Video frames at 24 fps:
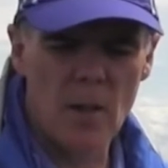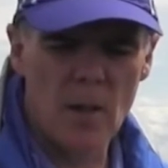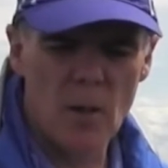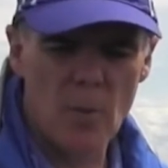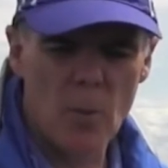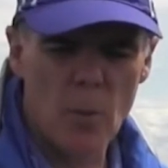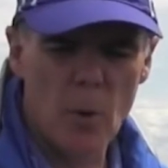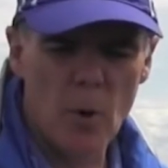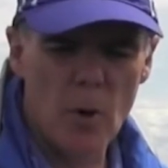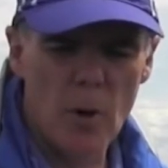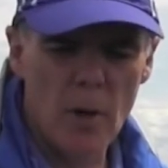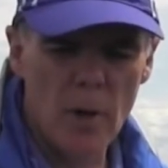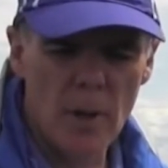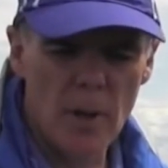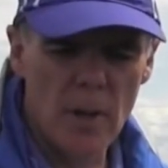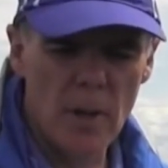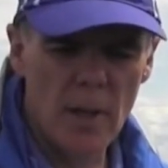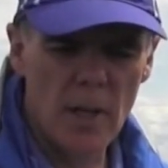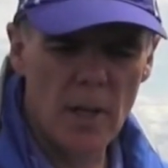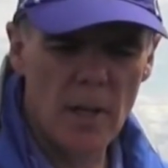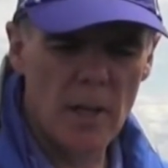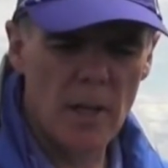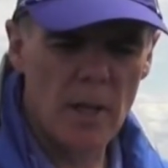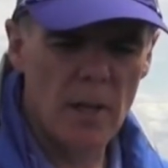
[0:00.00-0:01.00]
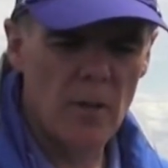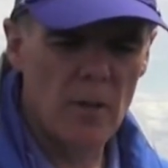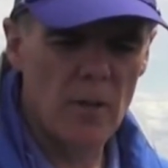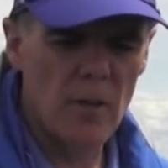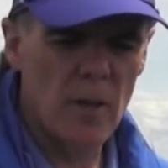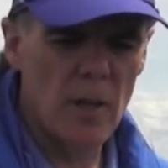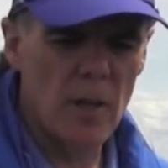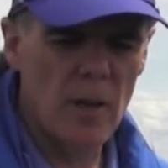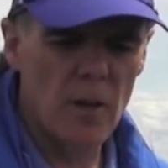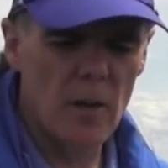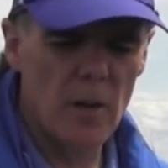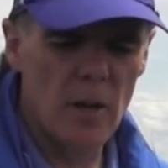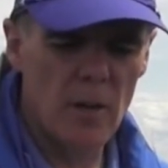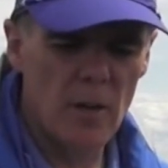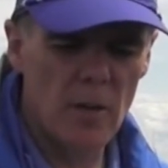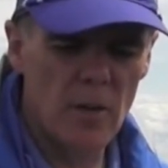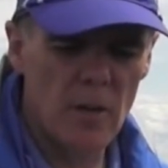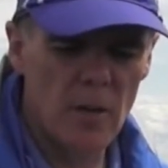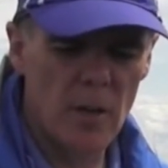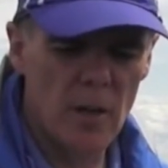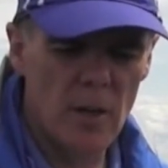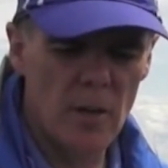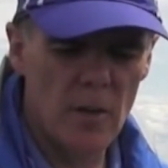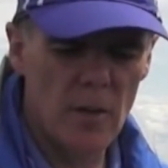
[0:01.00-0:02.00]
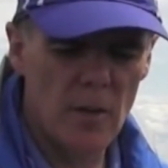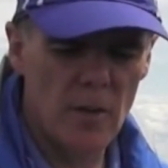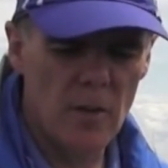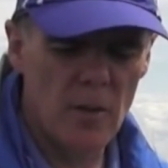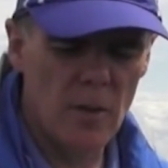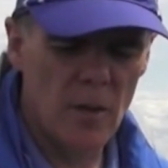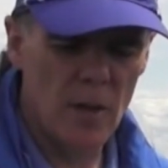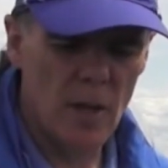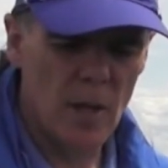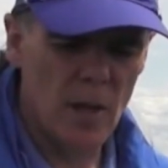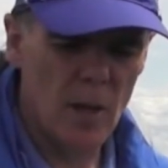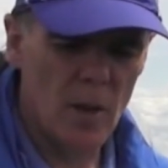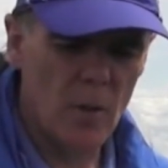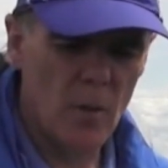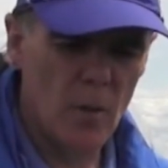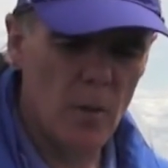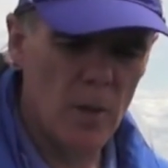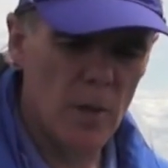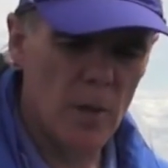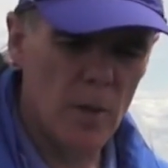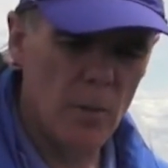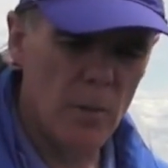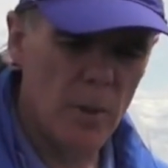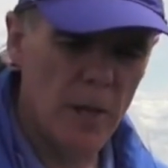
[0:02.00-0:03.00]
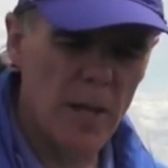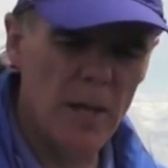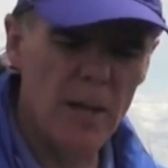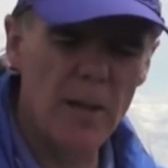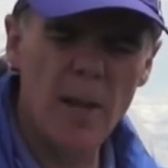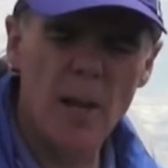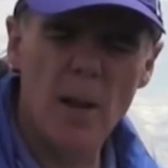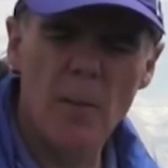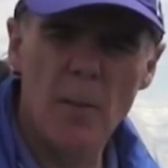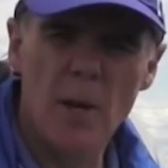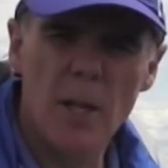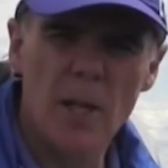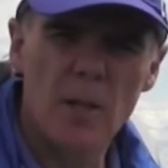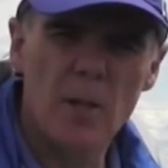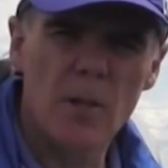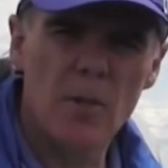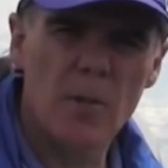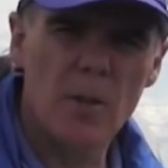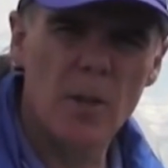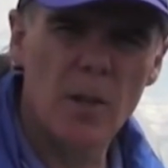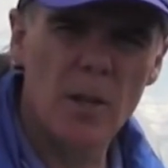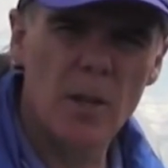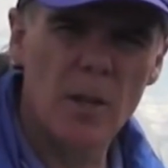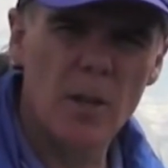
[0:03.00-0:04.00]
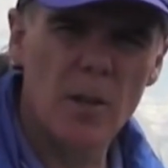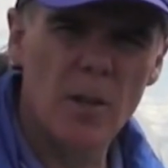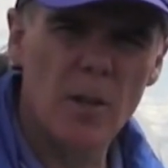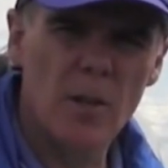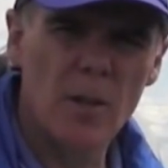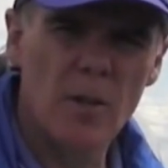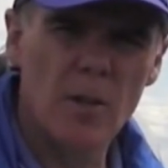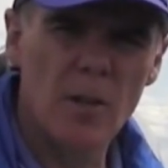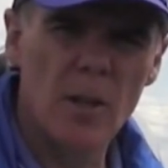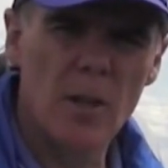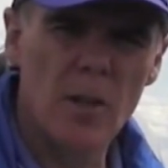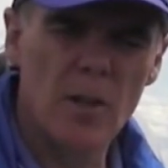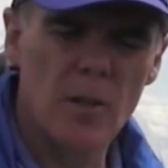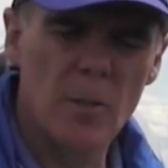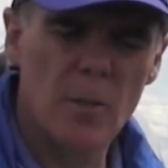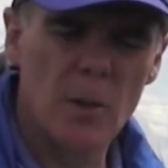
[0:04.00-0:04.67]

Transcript: important thing to consider is when you're paying that much for canola seed, as